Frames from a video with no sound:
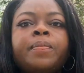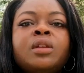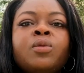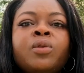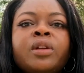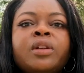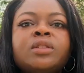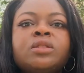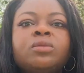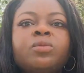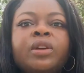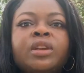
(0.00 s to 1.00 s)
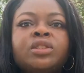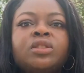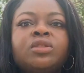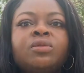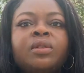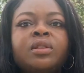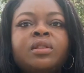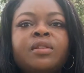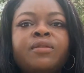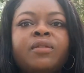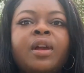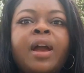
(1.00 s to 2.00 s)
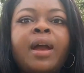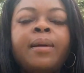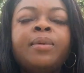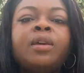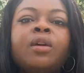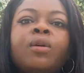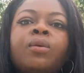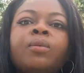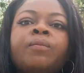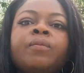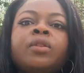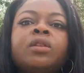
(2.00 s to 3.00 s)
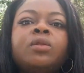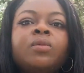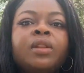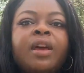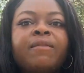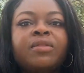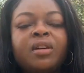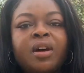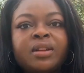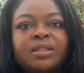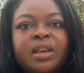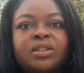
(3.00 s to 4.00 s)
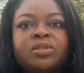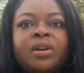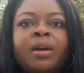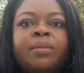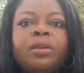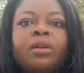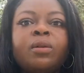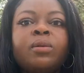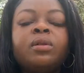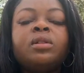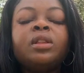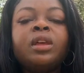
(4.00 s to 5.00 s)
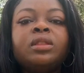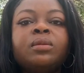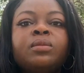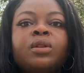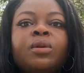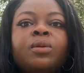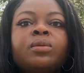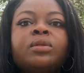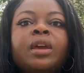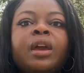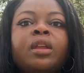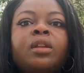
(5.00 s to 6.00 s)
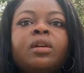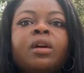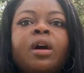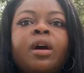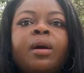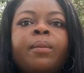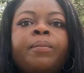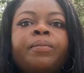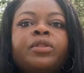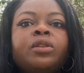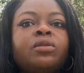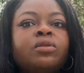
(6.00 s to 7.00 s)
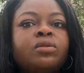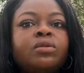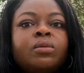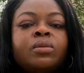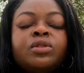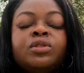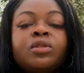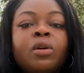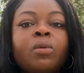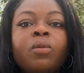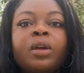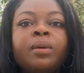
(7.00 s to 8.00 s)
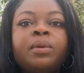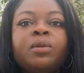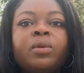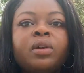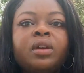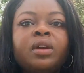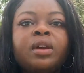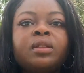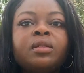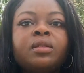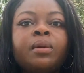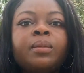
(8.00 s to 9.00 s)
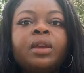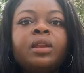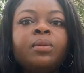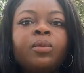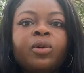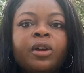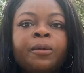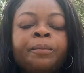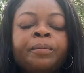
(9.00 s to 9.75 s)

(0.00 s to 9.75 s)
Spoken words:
in order to switch to a different IBO, you would have to contact your IBO, let them know that you don't want to be working under them anymore,